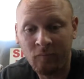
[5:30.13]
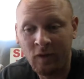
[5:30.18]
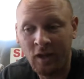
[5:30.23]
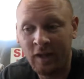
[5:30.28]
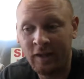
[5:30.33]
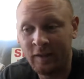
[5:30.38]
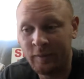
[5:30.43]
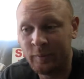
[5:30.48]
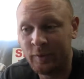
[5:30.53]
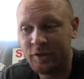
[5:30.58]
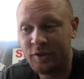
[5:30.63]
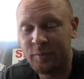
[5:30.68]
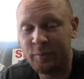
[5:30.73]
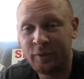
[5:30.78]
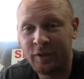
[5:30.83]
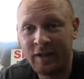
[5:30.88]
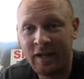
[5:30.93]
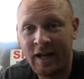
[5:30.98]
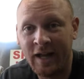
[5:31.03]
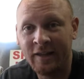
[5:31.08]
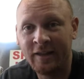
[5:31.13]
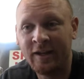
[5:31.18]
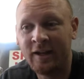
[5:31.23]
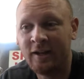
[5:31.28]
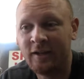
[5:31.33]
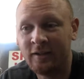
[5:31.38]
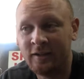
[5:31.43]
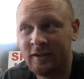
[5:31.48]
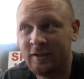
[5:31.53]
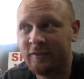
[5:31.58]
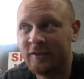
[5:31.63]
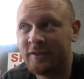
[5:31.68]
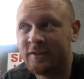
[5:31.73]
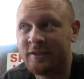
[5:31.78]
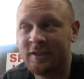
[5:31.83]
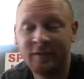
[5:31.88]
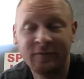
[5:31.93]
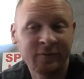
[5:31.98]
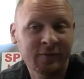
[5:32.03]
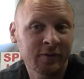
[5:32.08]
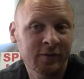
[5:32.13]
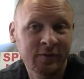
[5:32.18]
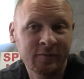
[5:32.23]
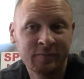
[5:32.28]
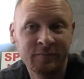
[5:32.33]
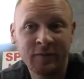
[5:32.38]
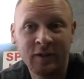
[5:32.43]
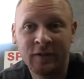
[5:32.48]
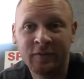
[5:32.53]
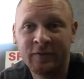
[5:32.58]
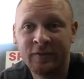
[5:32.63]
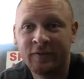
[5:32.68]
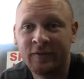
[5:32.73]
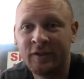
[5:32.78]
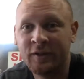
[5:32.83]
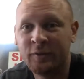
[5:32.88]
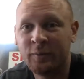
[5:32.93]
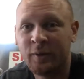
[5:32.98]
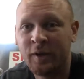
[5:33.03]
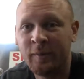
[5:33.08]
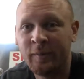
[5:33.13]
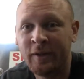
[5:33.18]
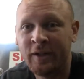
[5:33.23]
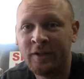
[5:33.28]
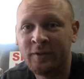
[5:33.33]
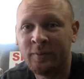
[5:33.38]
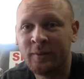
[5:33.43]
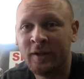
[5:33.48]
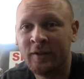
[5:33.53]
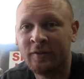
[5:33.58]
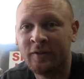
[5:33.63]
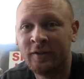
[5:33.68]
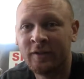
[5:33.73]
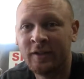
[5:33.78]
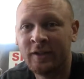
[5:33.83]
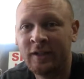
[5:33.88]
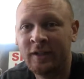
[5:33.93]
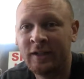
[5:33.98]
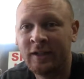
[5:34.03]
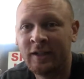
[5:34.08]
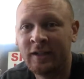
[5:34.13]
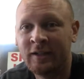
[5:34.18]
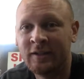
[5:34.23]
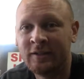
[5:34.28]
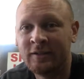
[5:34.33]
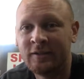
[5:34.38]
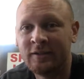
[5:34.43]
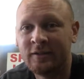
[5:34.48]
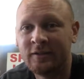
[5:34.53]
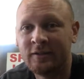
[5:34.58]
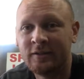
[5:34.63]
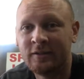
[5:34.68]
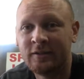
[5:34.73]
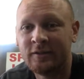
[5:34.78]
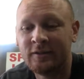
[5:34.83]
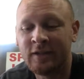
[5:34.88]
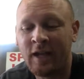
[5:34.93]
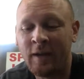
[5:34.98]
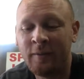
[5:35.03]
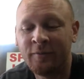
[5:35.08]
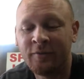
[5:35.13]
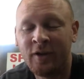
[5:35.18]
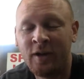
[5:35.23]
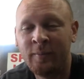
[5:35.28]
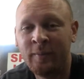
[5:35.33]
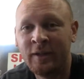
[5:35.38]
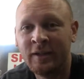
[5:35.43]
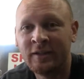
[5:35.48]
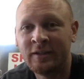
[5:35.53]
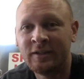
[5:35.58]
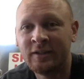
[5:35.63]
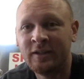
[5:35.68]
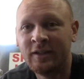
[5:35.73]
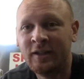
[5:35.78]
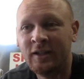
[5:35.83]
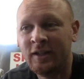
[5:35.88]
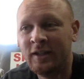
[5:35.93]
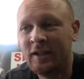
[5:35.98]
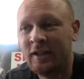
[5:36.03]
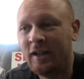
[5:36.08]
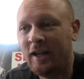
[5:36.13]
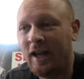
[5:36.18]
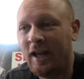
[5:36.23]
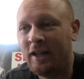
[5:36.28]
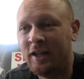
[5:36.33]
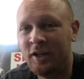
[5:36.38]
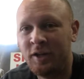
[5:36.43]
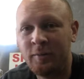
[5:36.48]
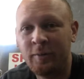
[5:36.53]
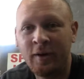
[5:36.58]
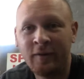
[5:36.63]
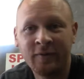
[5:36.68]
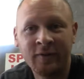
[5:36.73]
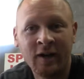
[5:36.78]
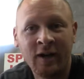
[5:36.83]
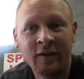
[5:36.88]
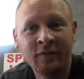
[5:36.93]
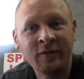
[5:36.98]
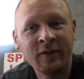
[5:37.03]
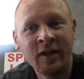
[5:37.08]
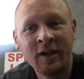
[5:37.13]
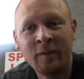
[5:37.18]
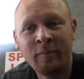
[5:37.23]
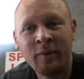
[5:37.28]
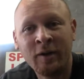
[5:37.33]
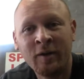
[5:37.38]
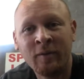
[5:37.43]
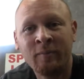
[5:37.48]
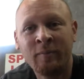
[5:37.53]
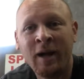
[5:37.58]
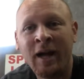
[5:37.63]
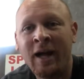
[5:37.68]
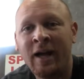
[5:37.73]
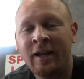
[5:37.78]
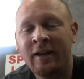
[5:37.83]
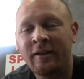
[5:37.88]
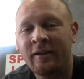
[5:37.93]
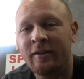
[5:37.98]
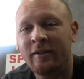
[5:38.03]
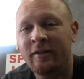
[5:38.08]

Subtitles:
And then once you put it on there and leave it sit for, you know, 15-20 minutes, whatever the time frame is, and then you buff it off, you got a better bond.